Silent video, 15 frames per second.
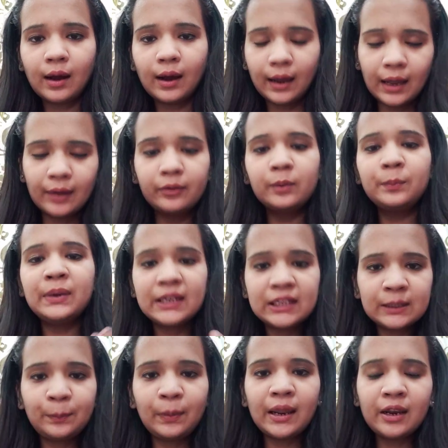I will be
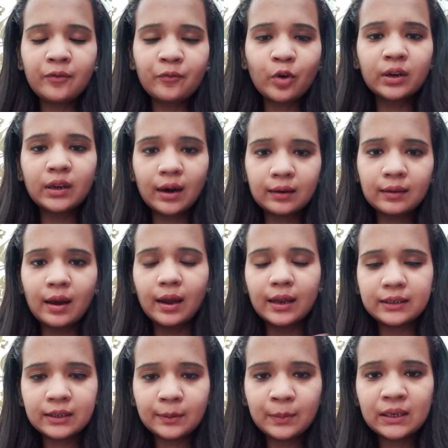explaining what are the
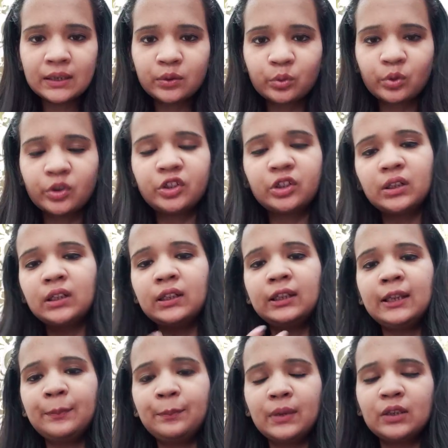idea based question and
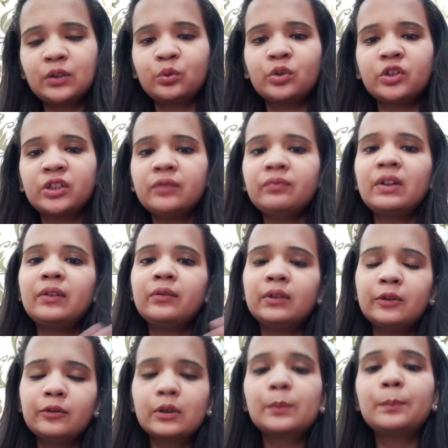theme based question when
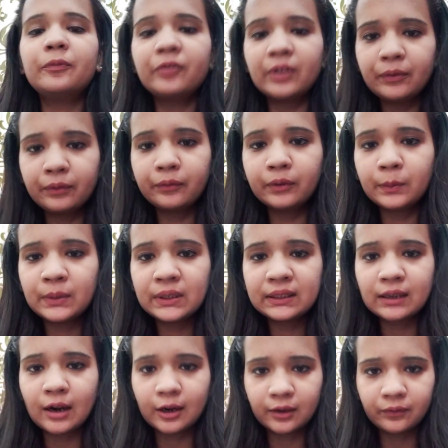we will be
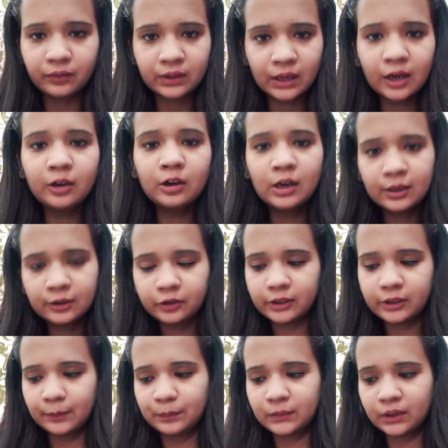starting with our
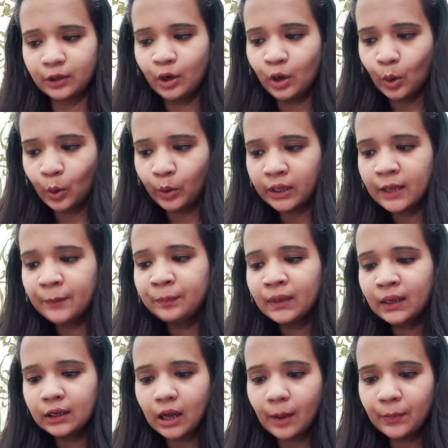chapter. Okay,
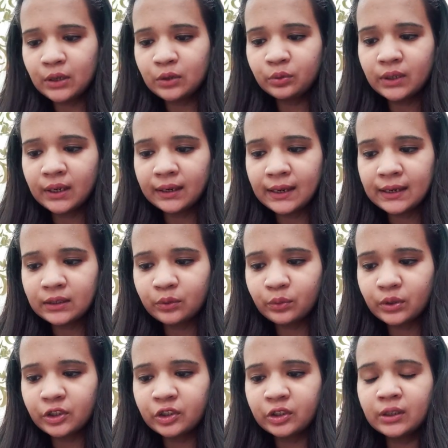coming to the next
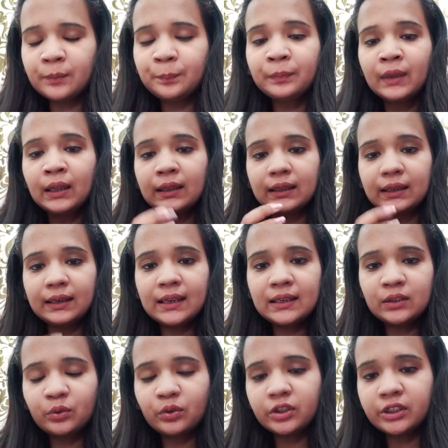question. The
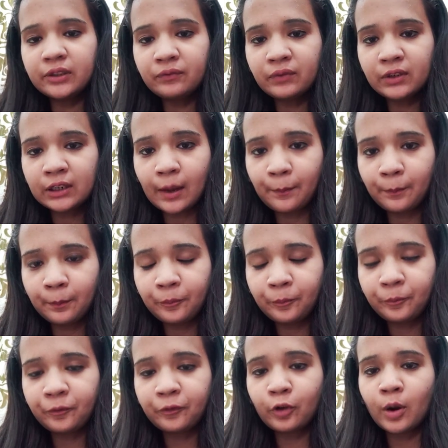next question will come
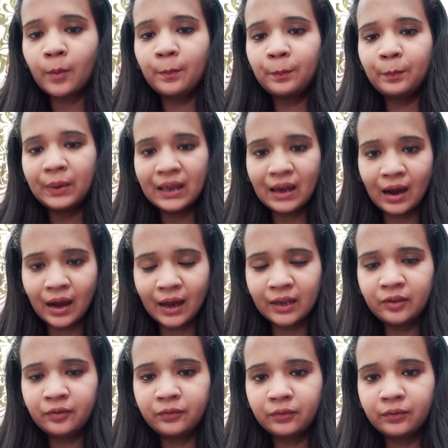from behive,